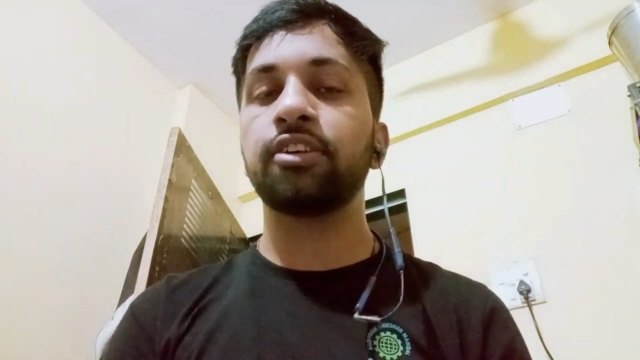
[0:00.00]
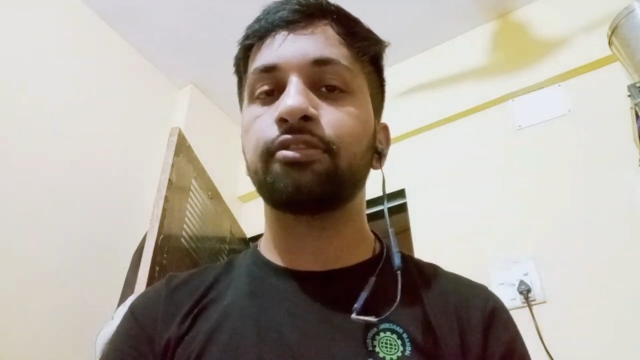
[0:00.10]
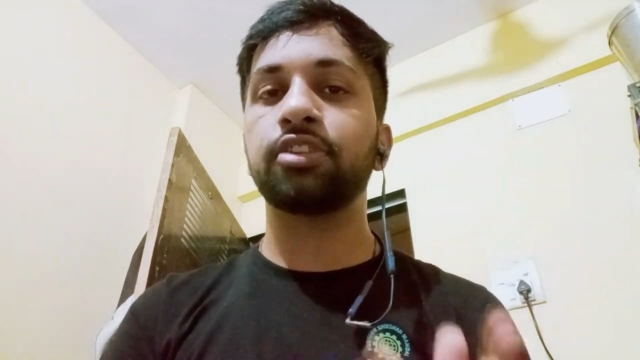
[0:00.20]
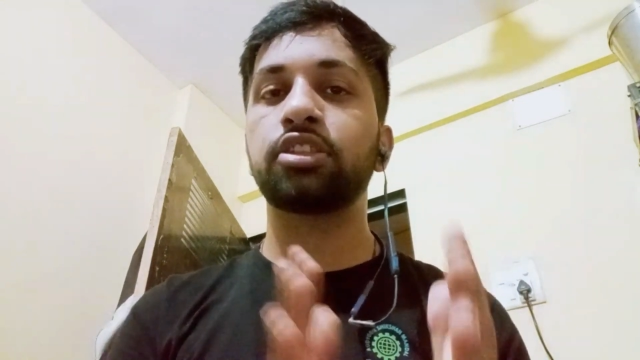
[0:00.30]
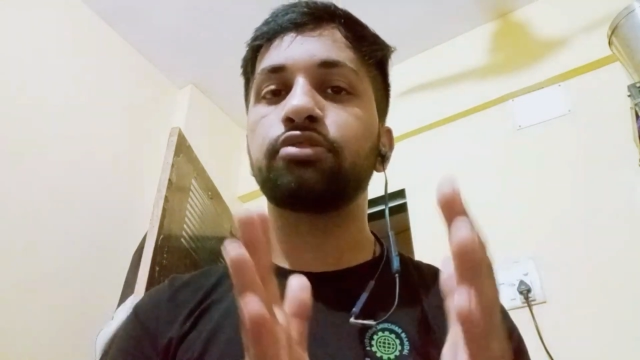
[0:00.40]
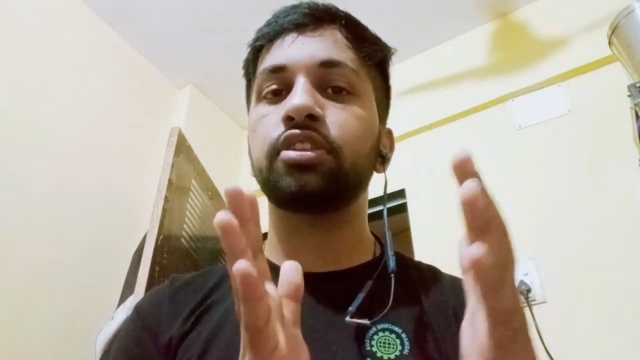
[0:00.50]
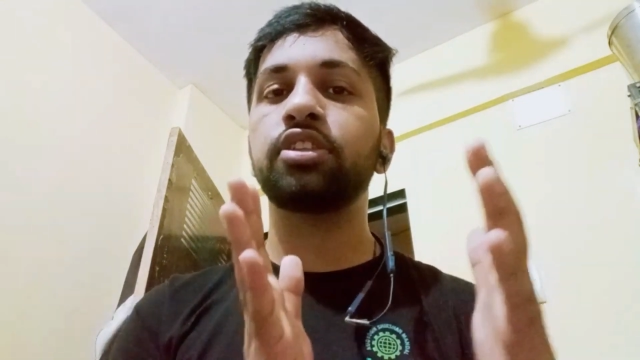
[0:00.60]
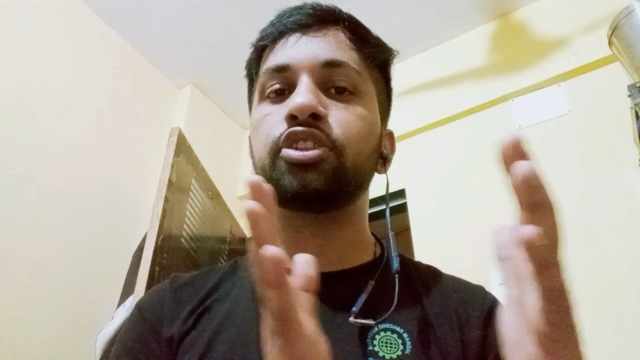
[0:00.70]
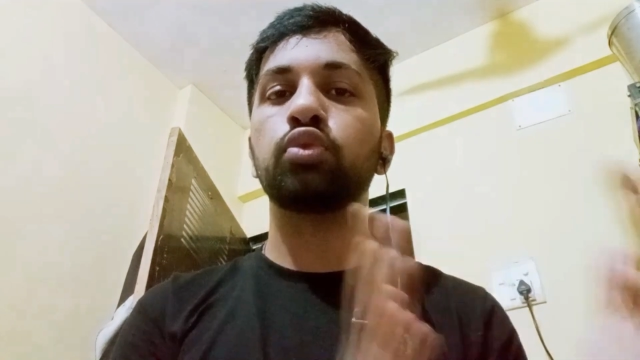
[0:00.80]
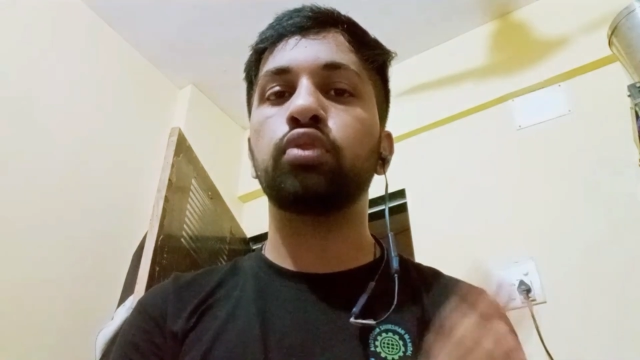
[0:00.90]
First one
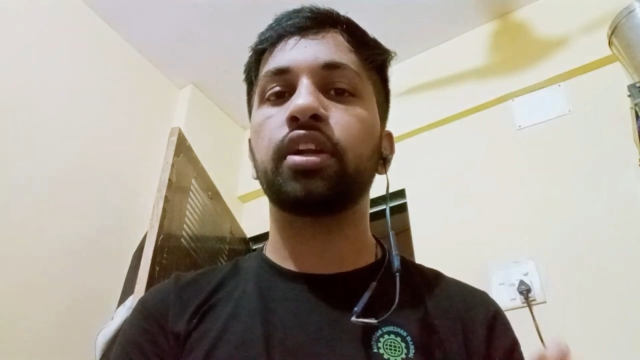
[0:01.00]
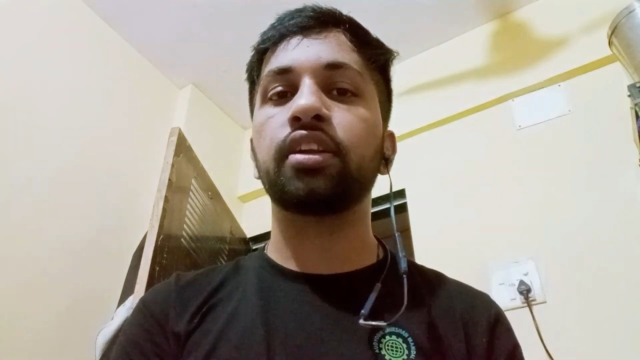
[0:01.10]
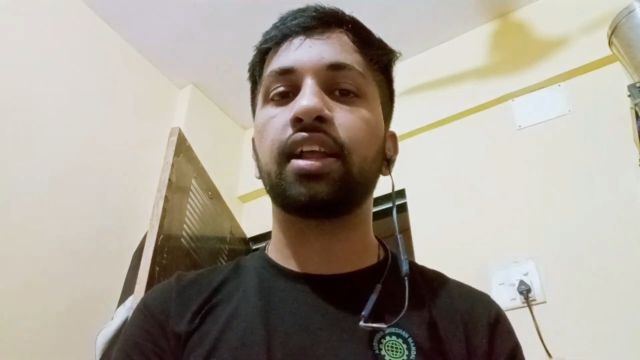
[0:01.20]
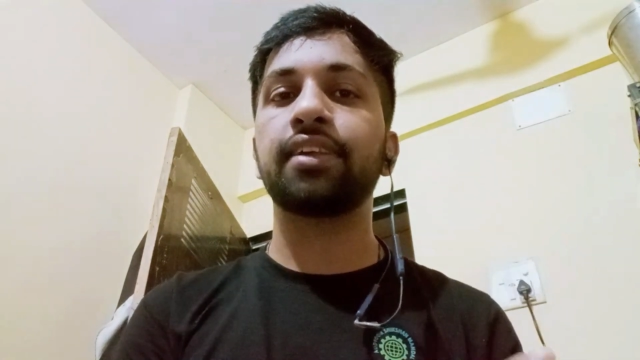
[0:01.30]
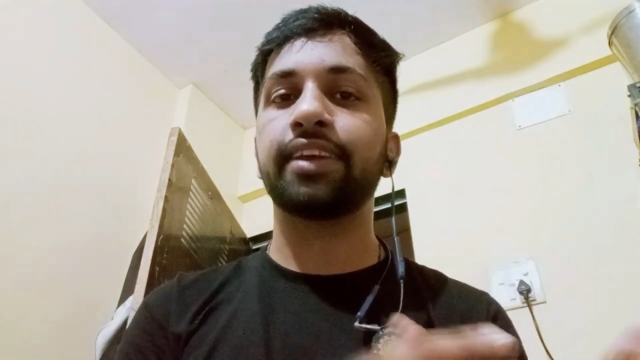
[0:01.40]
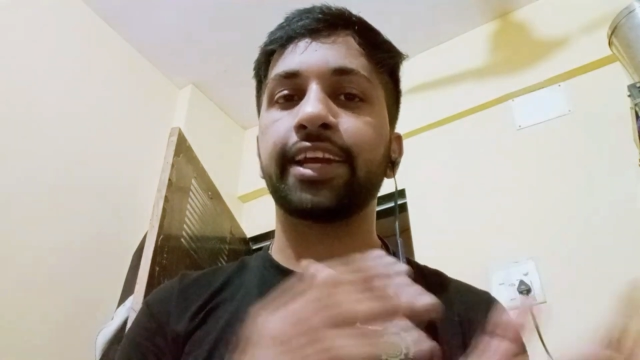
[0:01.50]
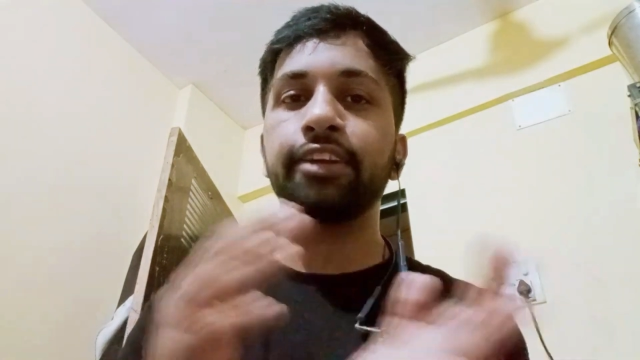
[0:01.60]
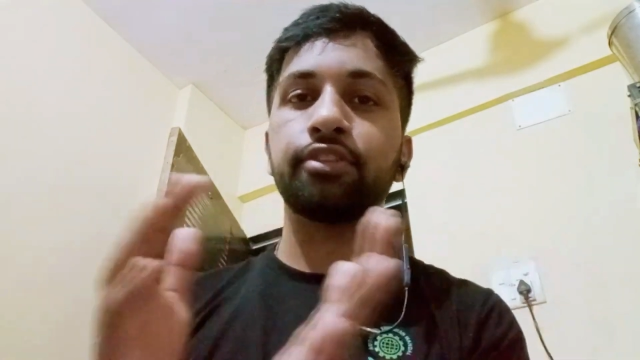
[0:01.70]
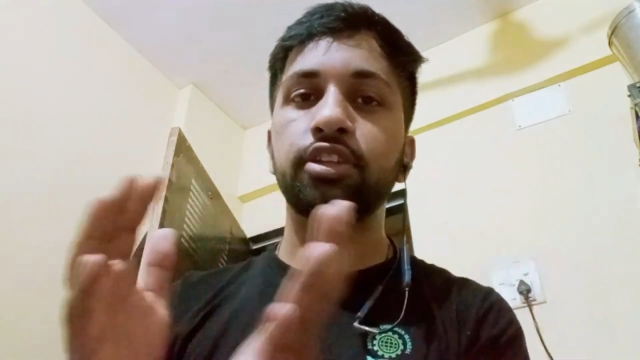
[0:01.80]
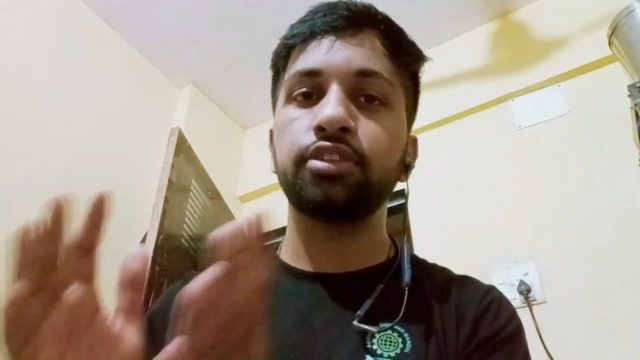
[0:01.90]
is student class,
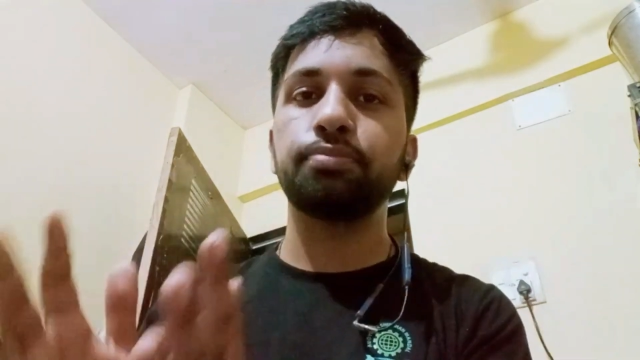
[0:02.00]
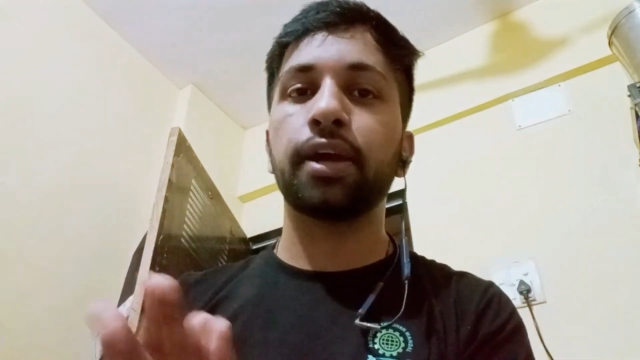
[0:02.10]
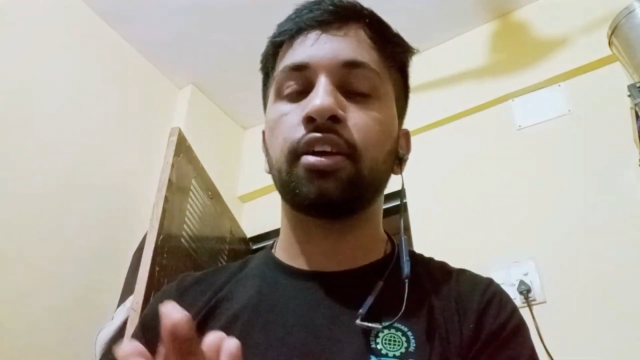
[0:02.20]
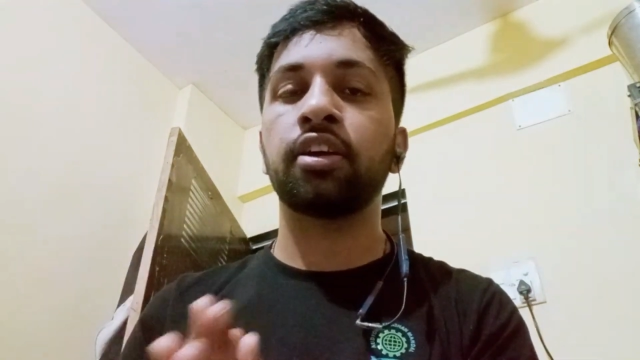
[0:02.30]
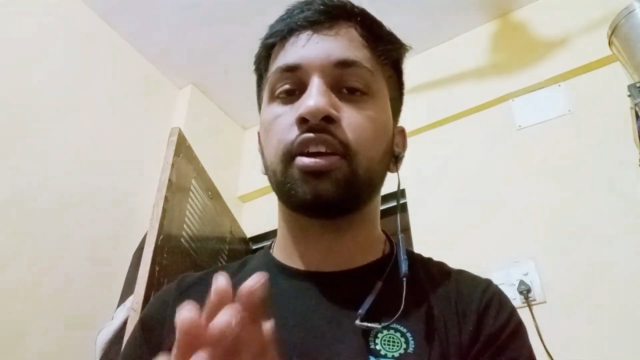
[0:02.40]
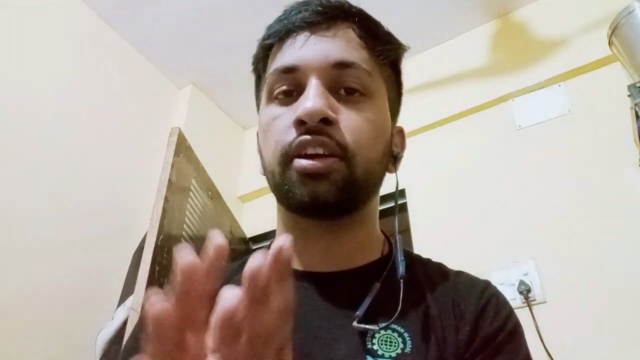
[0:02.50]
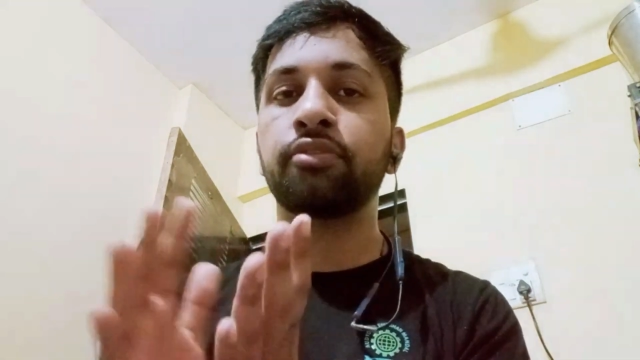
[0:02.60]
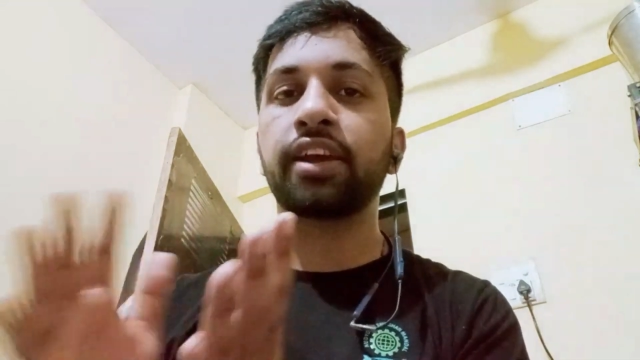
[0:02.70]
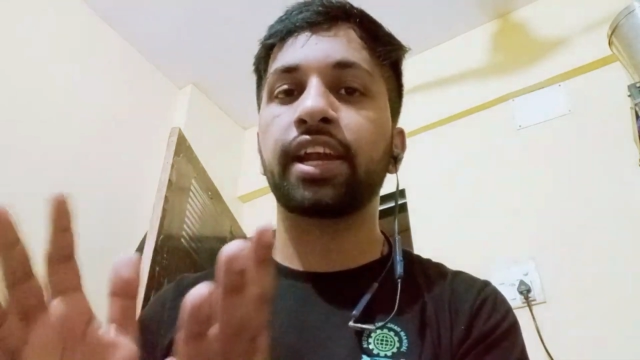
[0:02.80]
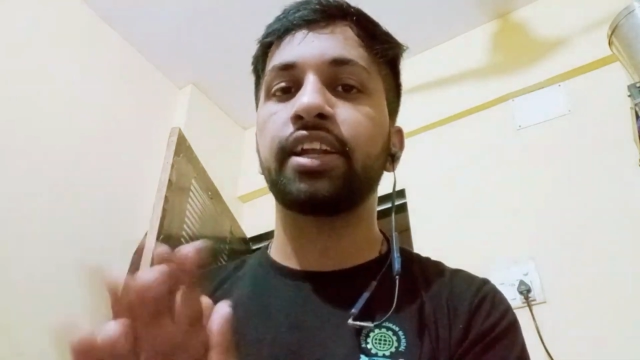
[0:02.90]
second one is
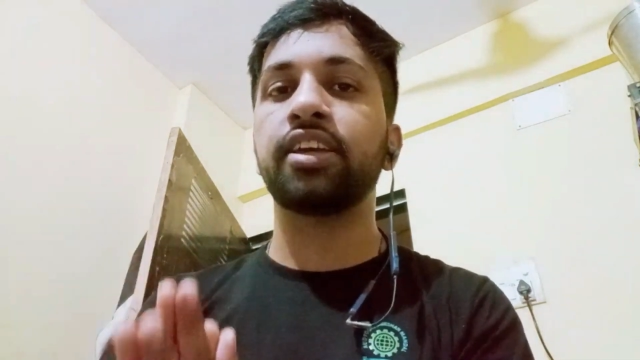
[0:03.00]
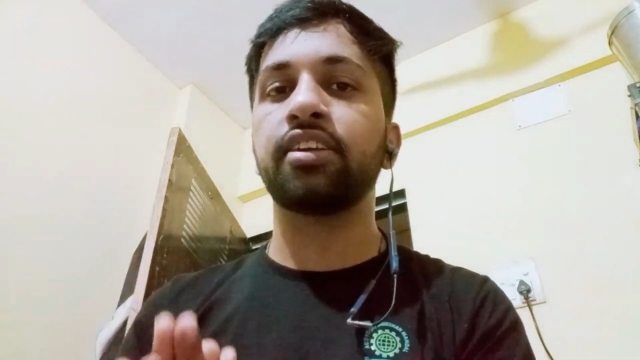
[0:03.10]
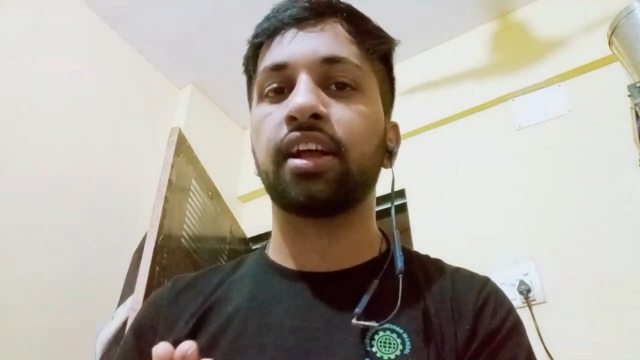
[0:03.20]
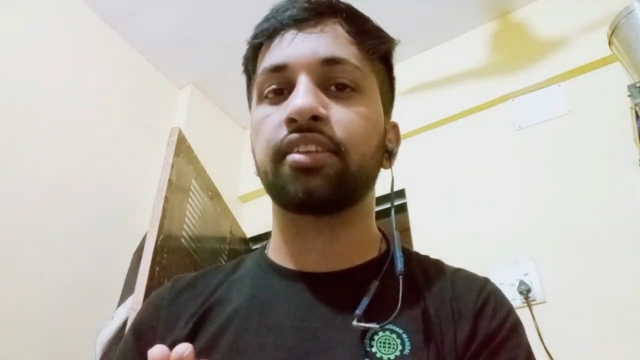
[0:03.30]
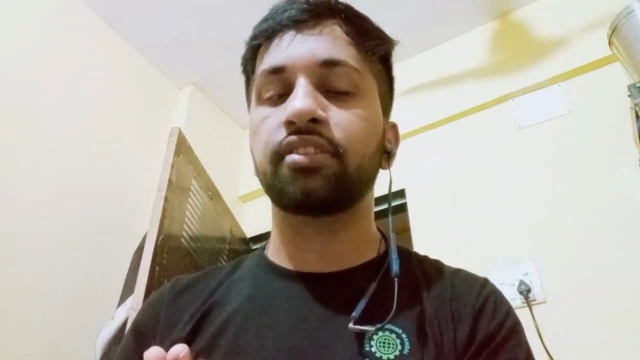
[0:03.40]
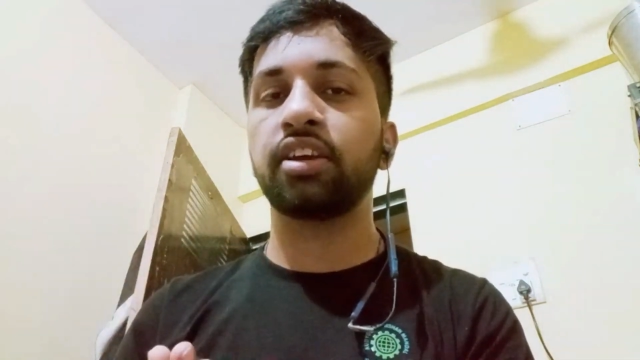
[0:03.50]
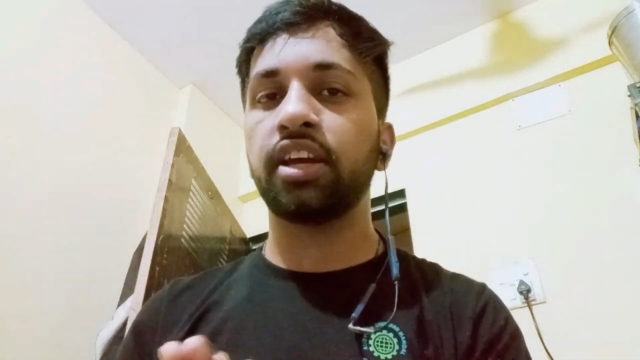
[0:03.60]
faculty class.